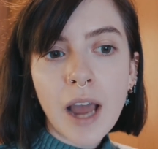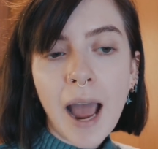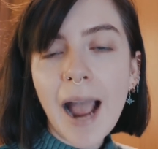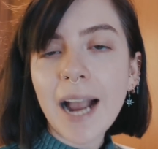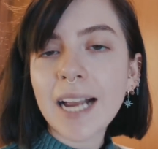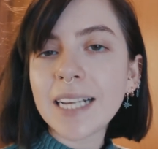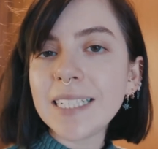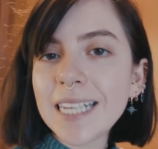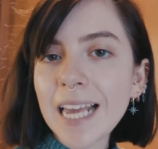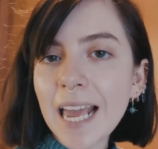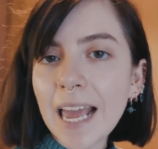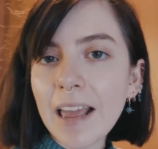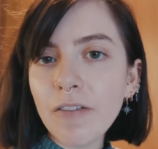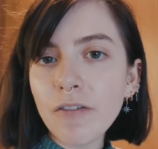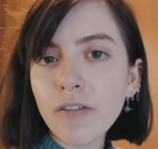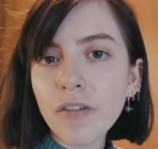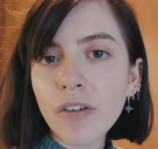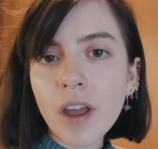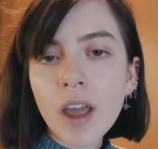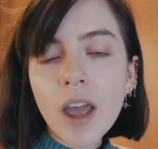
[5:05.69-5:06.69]

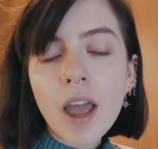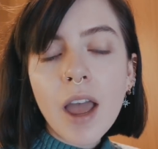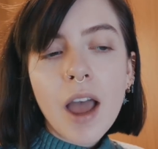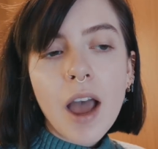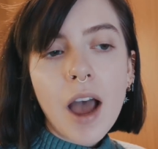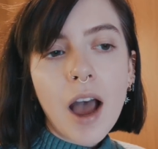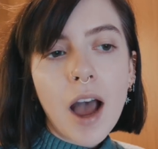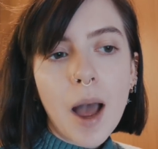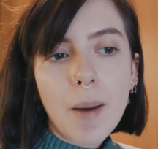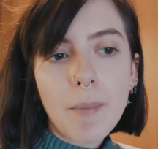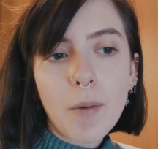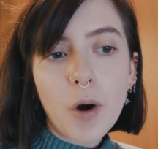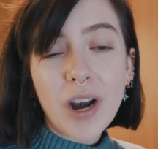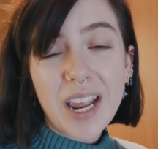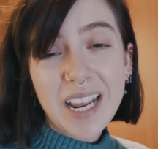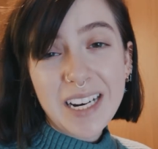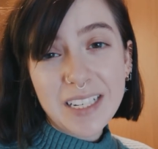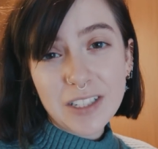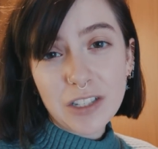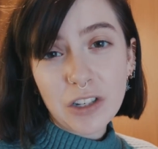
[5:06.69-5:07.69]
active um,
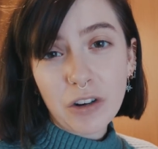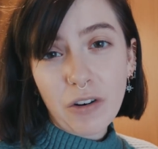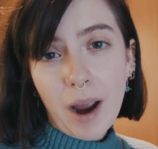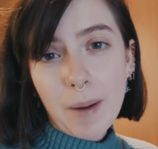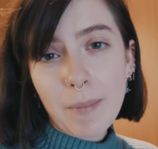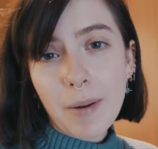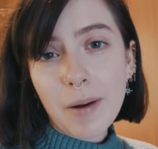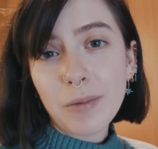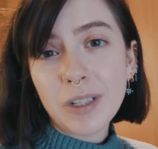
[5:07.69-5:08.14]
on Instagram,